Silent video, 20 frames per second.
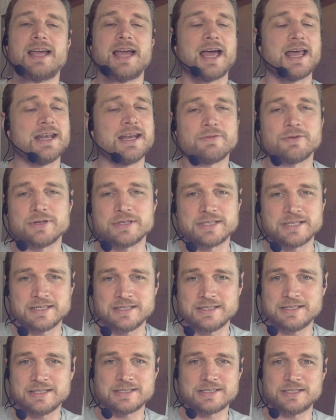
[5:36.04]
I never
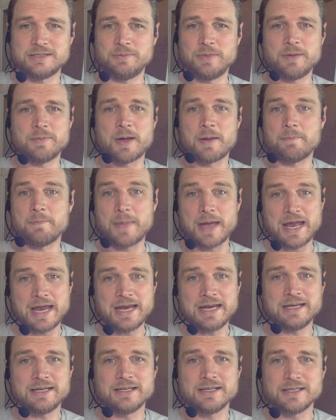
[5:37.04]
intended this to be my
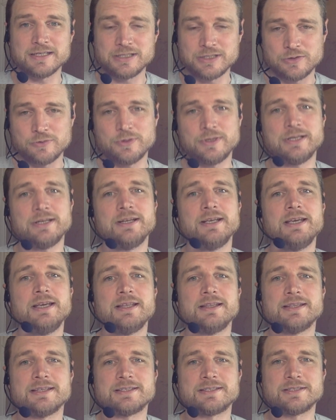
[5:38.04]
main unit.
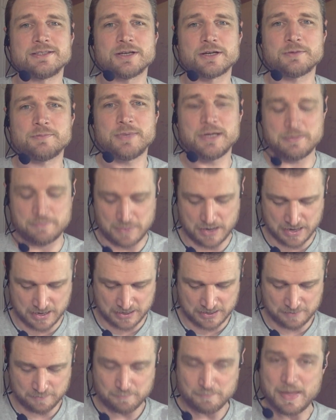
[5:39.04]
This is going to be
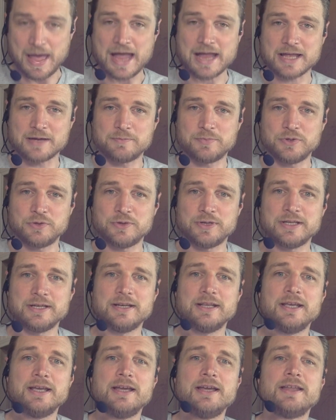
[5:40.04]
my backup unit
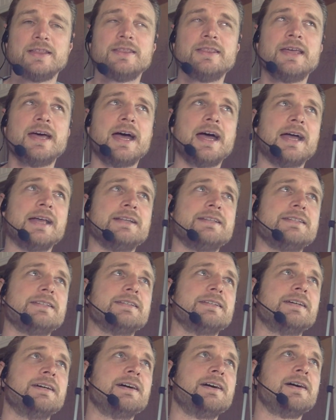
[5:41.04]
that
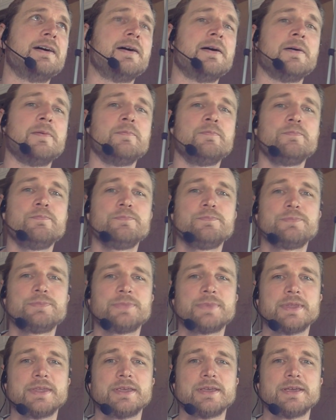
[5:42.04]
and
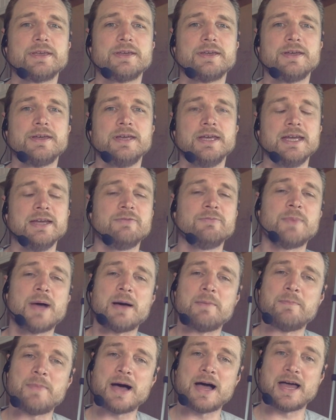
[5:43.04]

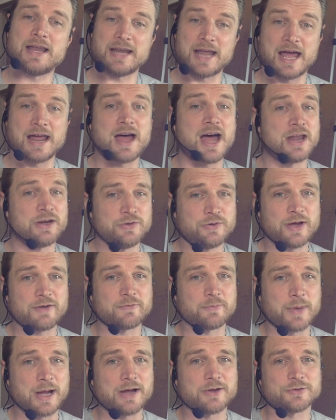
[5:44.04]
I do
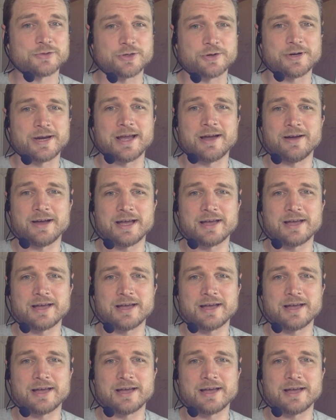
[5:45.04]
have a BioStar now.